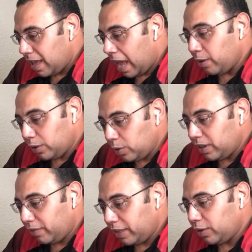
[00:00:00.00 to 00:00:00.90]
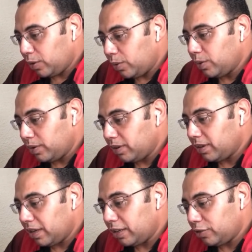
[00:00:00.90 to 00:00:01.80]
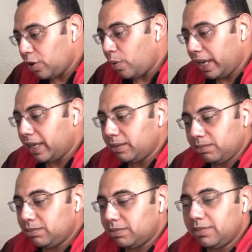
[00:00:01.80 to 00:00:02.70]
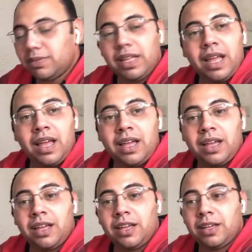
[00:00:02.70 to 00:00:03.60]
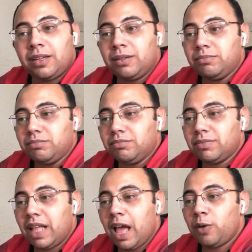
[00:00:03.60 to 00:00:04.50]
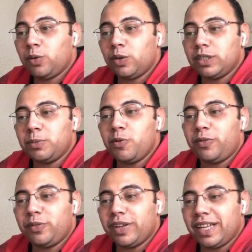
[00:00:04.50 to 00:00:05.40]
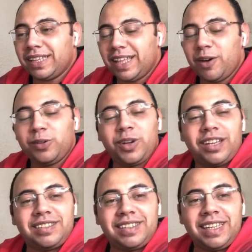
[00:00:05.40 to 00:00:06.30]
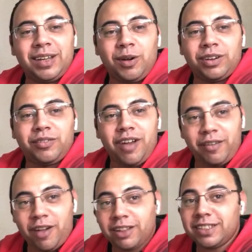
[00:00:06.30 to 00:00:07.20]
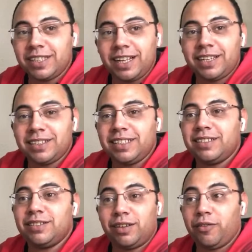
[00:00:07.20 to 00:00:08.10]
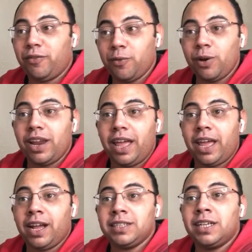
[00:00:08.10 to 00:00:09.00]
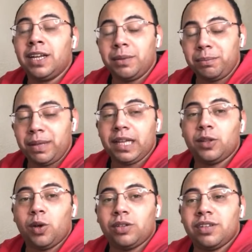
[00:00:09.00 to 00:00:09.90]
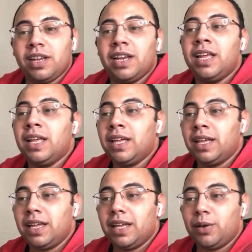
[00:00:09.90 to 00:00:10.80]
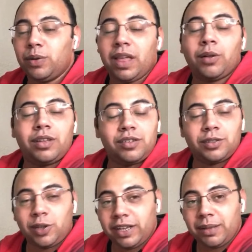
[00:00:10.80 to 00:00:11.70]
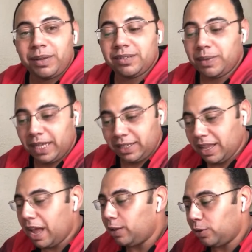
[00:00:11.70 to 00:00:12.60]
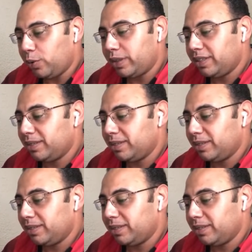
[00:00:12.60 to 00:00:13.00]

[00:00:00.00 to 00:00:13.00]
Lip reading: I will do the video showing uh, how to remove the audio IC on 500 degrees, full air, big nozzle, without destroying the baseband. I'll do it.